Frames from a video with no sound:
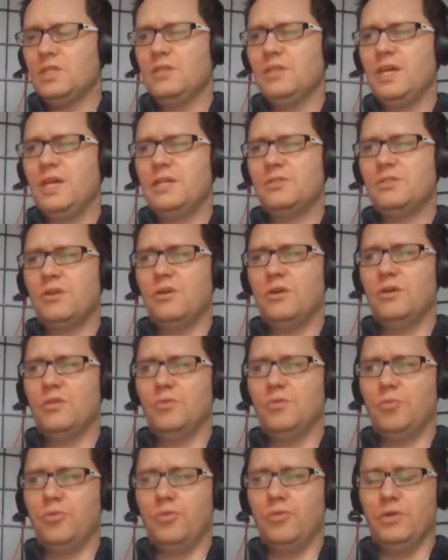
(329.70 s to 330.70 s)
That's our
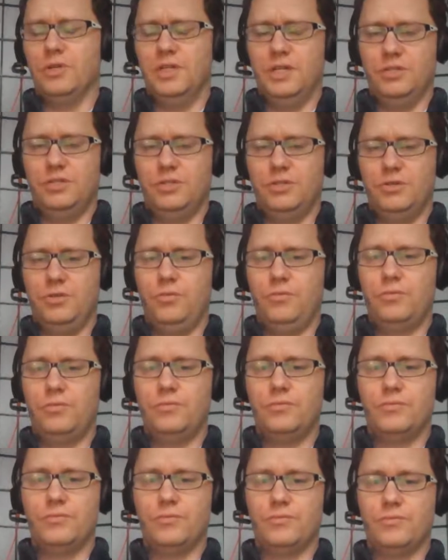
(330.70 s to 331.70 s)
report an issue
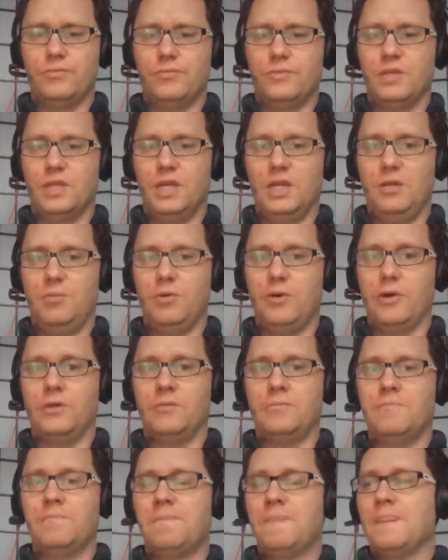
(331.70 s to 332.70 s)
ladybug.
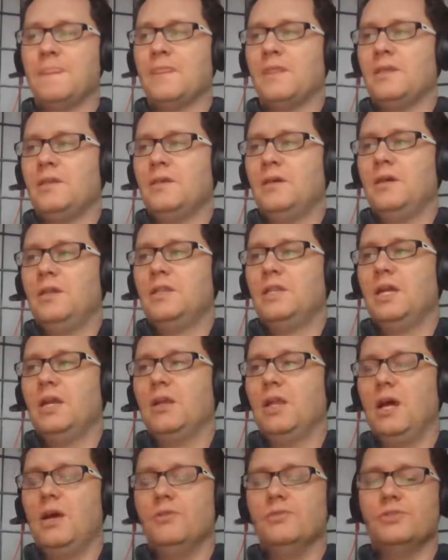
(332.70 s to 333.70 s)
That
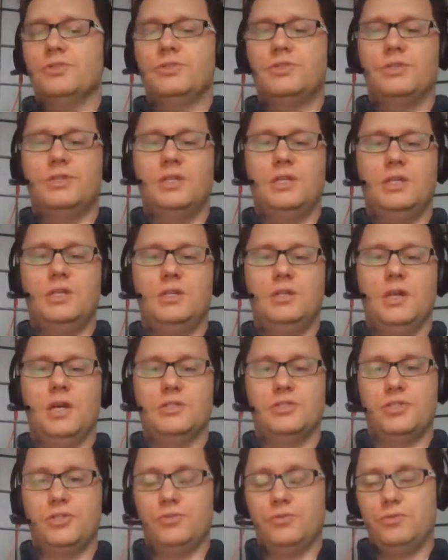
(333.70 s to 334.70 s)
allows a
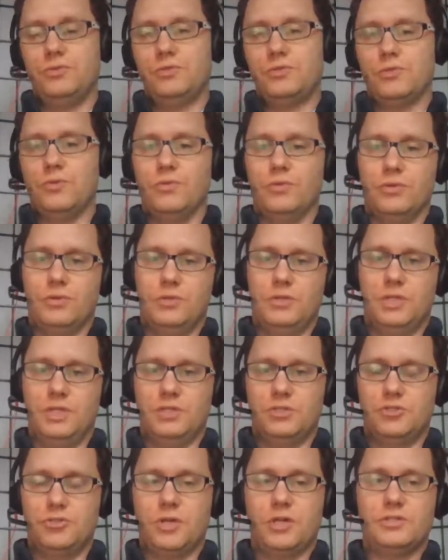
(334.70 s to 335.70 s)
student or the
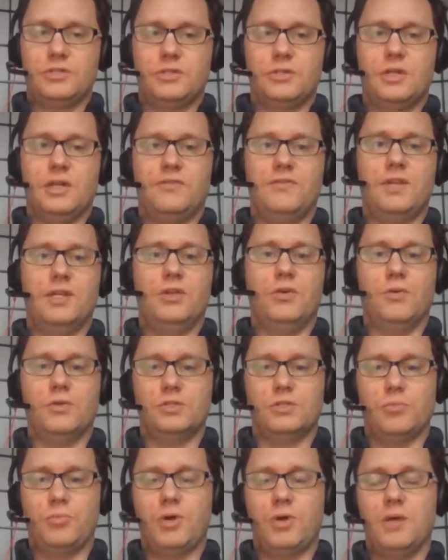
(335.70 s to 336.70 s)
instructor, if they
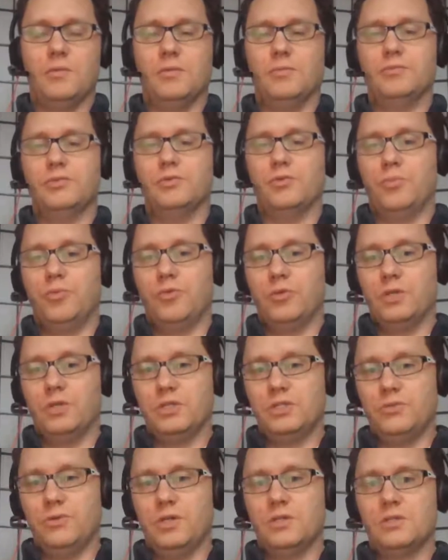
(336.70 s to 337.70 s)
notice a problem, to report it
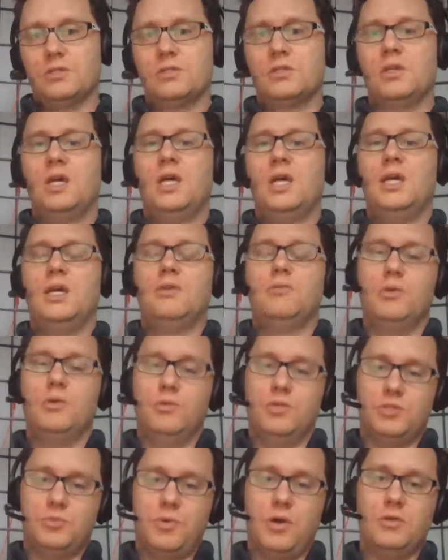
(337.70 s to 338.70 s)
to us. We
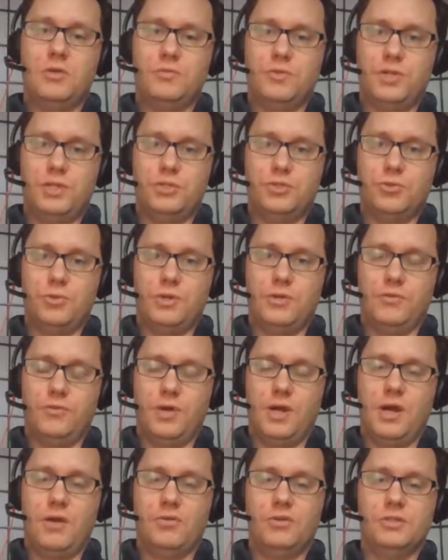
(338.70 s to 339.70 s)
respond within
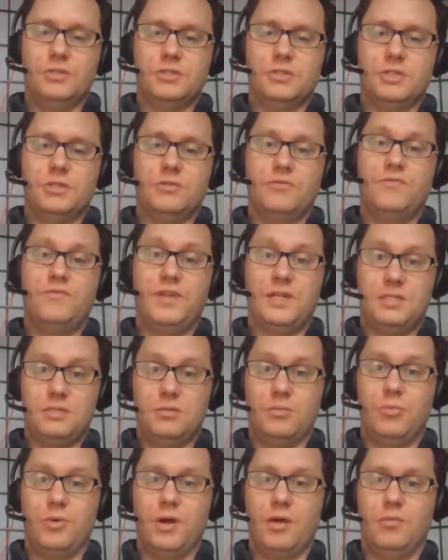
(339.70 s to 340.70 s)
24 hours, fix
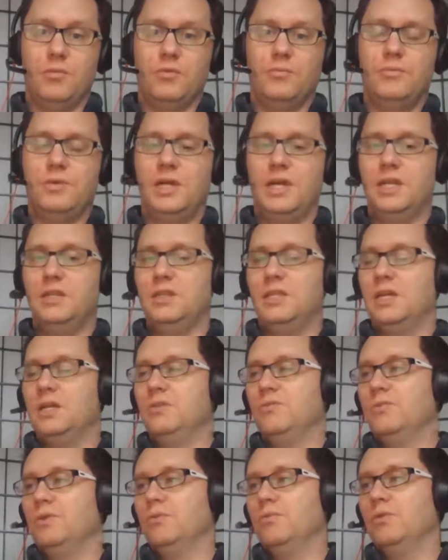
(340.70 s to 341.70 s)
the problem, and
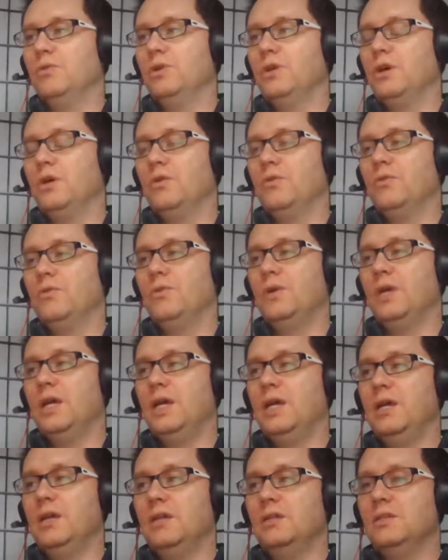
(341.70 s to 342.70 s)
then we will go
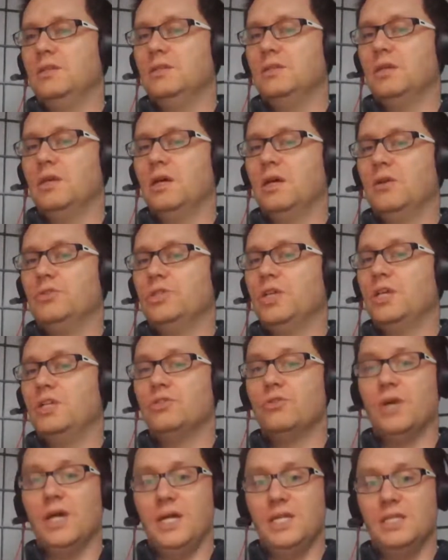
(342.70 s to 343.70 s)
and change
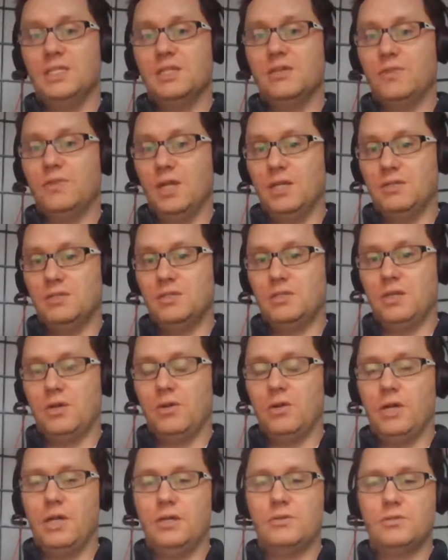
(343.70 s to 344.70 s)
grades if
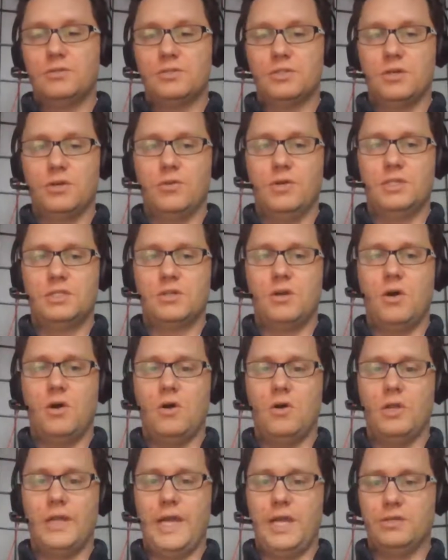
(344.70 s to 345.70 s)
necessary. So it's
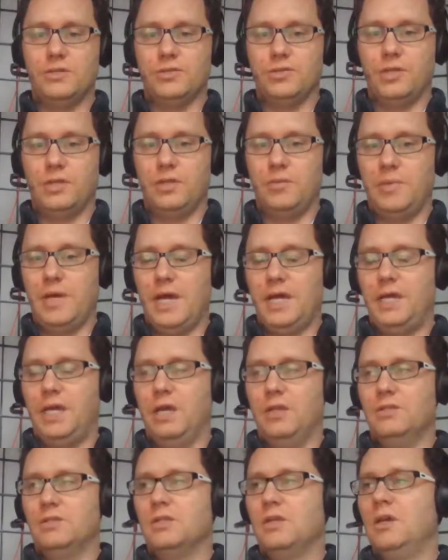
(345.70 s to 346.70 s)
all handled on the back
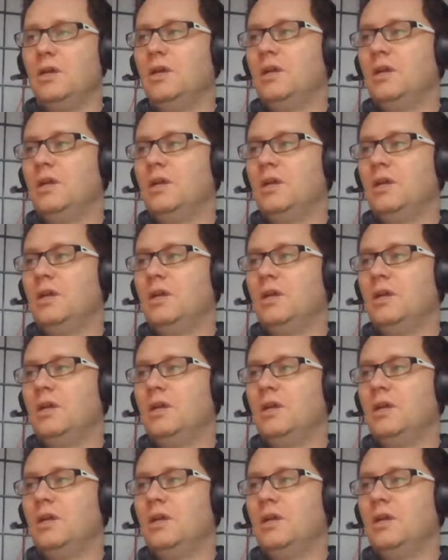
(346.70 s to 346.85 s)
end.